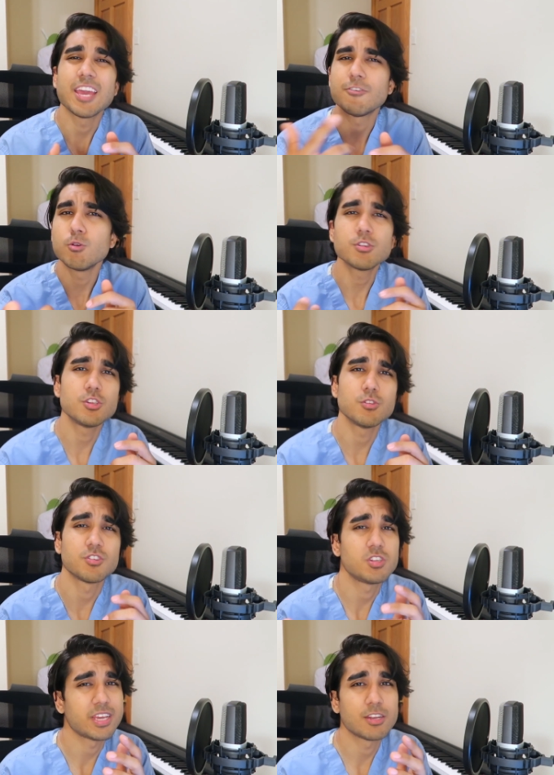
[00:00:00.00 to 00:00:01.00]
If you were to do the
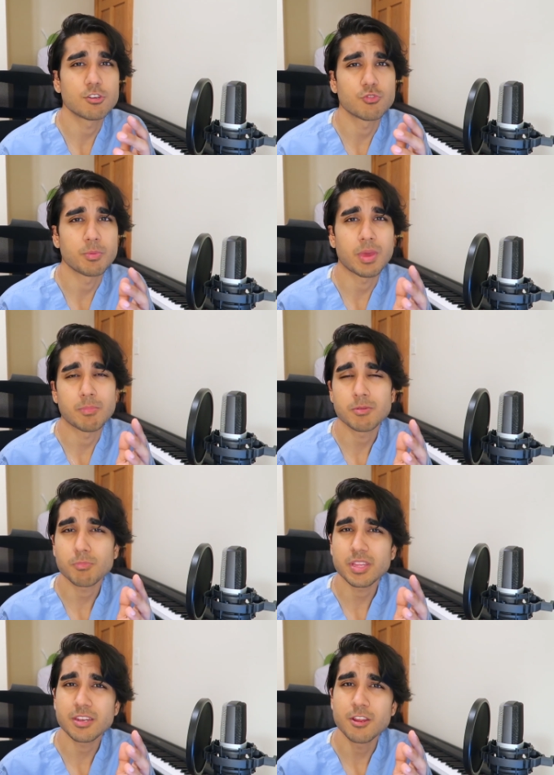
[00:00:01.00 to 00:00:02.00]
standard repayment
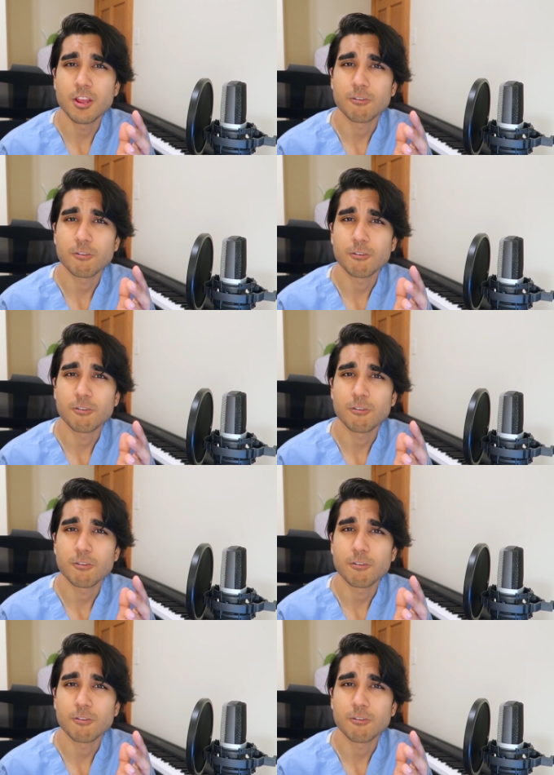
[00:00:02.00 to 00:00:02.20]
plan